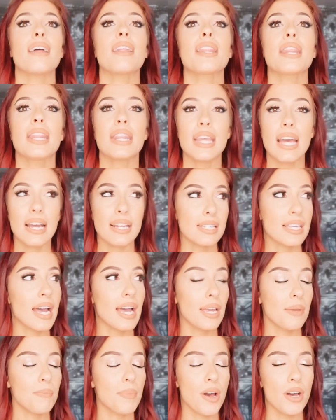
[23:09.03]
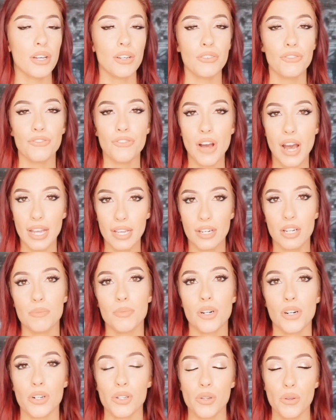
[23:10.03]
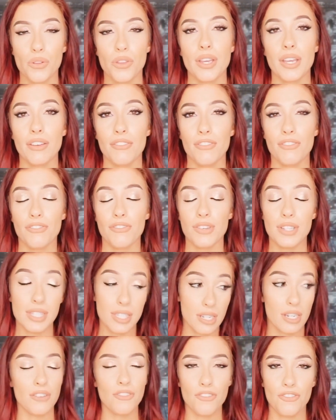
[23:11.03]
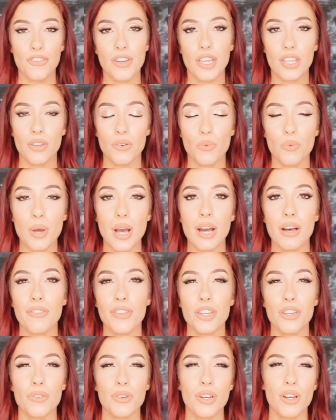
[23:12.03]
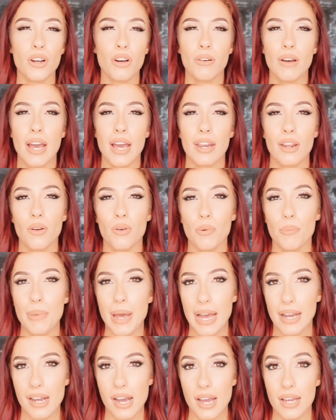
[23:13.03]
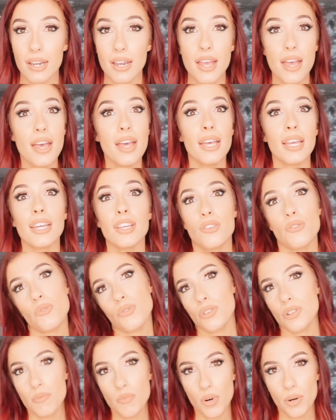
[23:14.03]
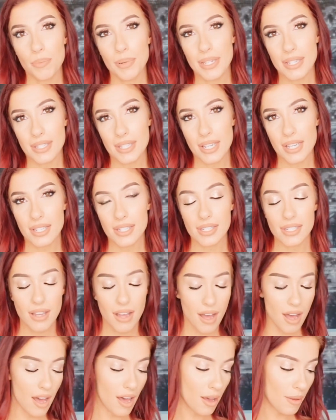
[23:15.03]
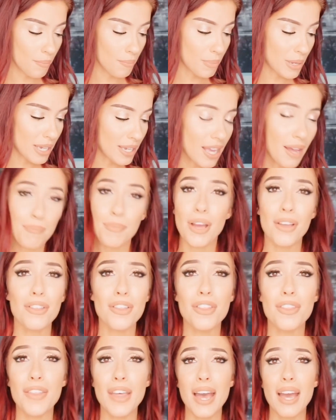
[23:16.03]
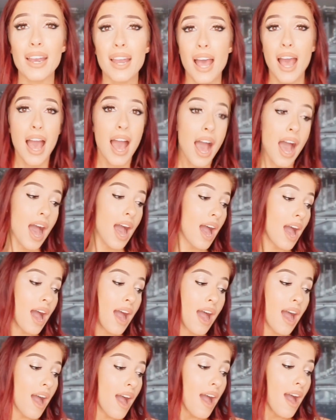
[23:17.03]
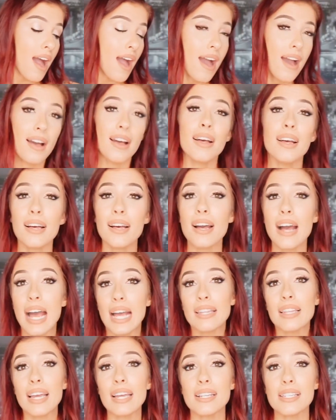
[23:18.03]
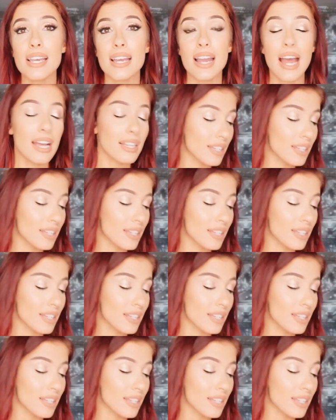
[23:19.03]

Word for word: that type of item or clothing is gonna fit you well, then you can go ahead and go back on and order more pieces. But yeah, other than that, I liked it. I